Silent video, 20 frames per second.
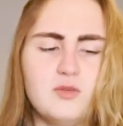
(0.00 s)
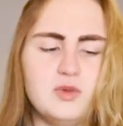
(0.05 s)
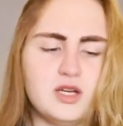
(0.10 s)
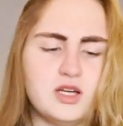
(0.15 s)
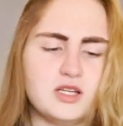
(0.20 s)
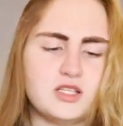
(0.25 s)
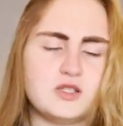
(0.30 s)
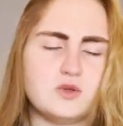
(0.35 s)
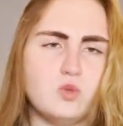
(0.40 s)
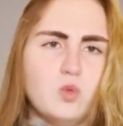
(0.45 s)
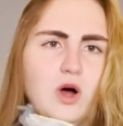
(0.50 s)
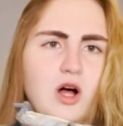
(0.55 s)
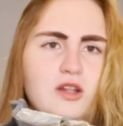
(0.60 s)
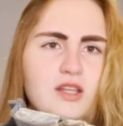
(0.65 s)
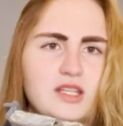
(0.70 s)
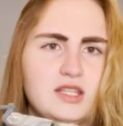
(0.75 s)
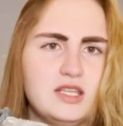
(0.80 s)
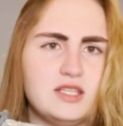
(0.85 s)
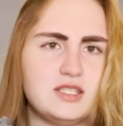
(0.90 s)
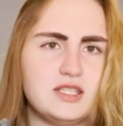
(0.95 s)
because
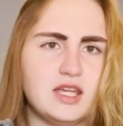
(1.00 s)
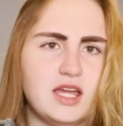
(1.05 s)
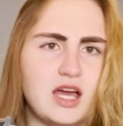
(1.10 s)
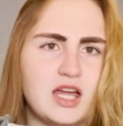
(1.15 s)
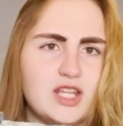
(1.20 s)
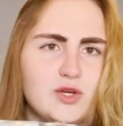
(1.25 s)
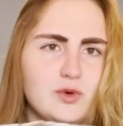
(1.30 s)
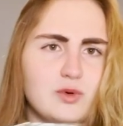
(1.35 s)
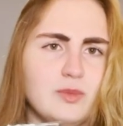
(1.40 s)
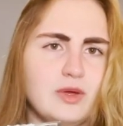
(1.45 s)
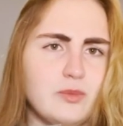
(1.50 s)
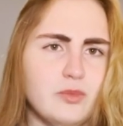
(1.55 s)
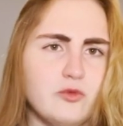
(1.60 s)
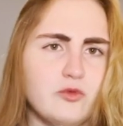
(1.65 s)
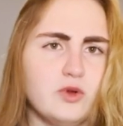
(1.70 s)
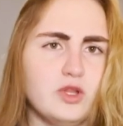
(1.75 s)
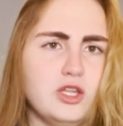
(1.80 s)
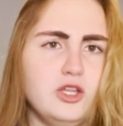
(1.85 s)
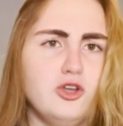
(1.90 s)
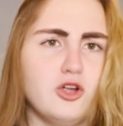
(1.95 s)
welding these together would make me
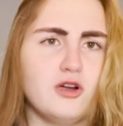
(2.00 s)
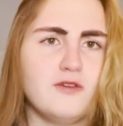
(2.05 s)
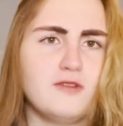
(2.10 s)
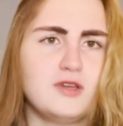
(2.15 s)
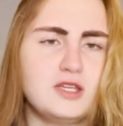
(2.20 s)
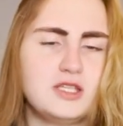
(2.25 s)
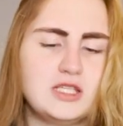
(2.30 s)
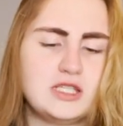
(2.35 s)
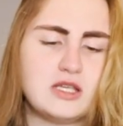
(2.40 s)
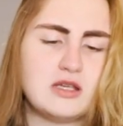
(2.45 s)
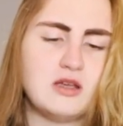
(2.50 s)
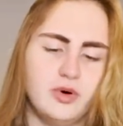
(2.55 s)
really nervous,